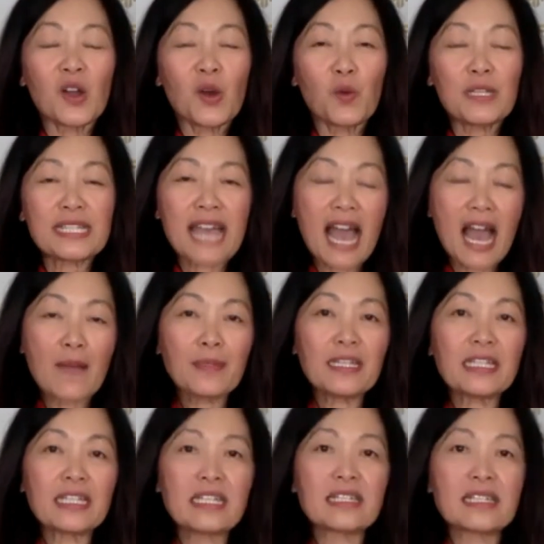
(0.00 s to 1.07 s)
what's
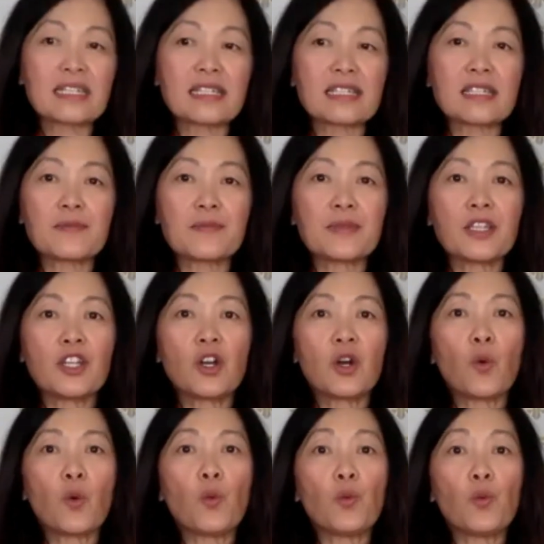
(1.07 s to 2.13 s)
happening is, you
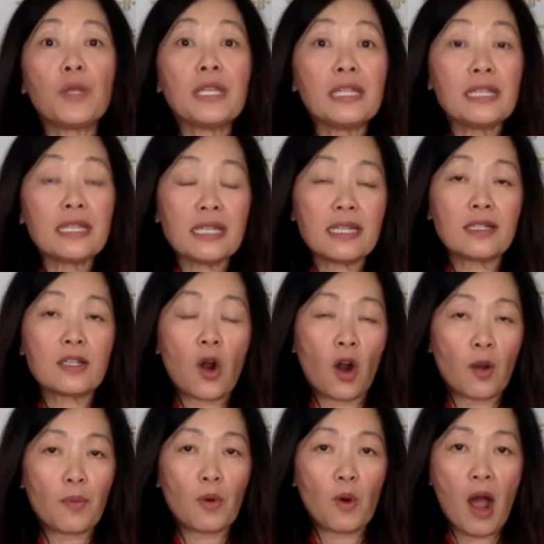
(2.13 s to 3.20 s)
know, we need
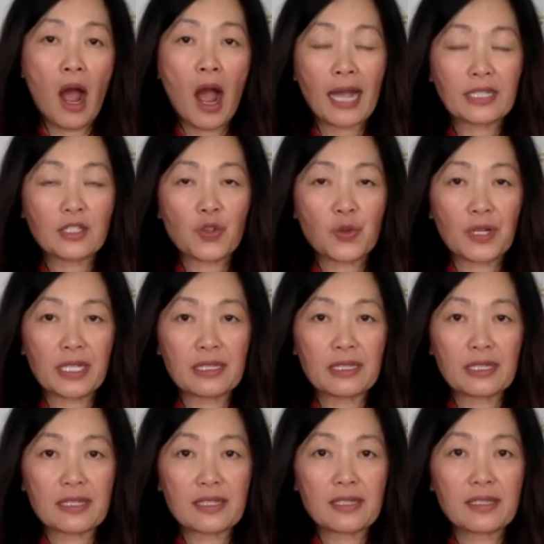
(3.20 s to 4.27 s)
carbohydrates.
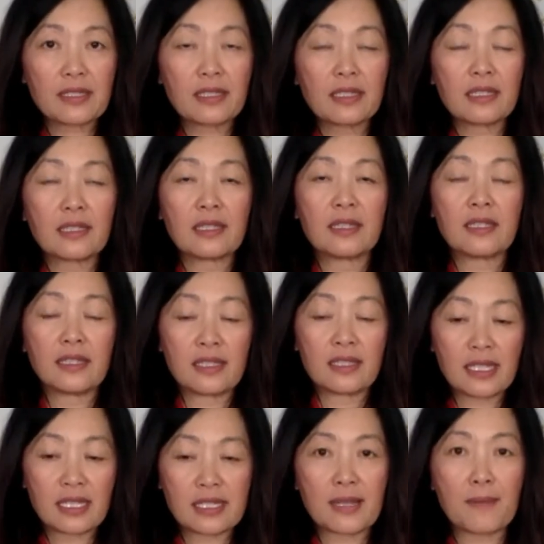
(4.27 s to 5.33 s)

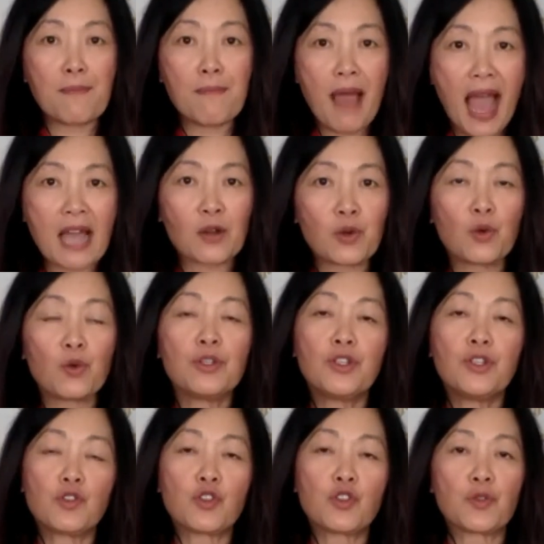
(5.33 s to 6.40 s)
It's a
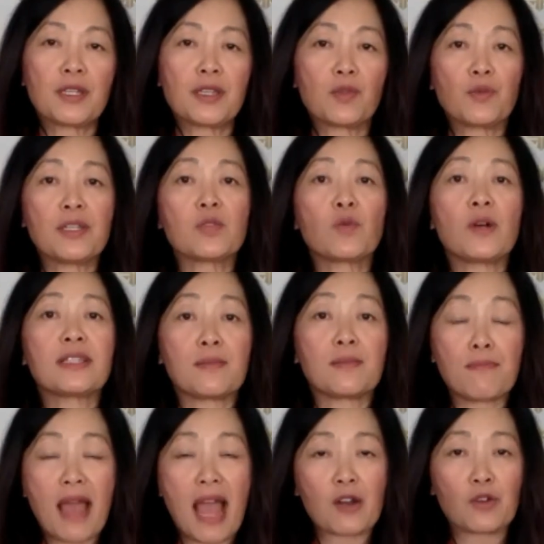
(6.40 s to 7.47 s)
macronutrient. The reason why it's a
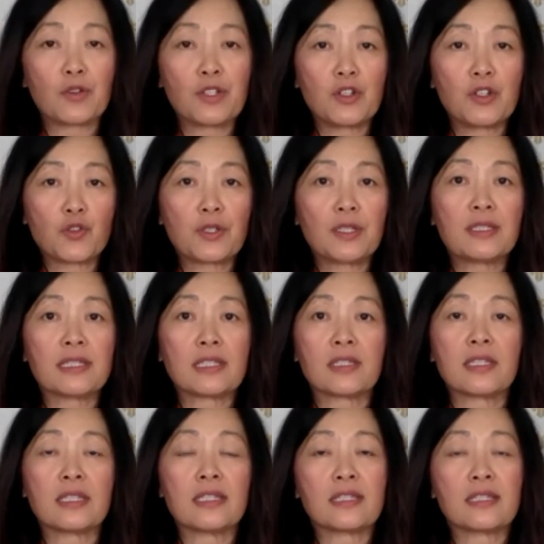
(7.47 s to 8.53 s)
macronutrient
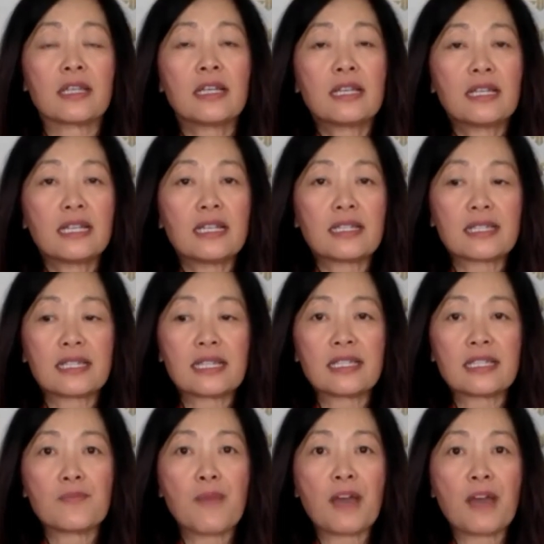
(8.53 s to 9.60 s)
is
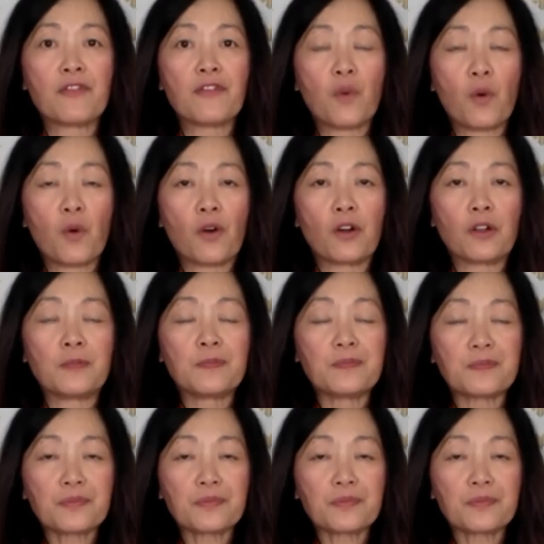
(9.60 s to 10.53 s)
it's meant for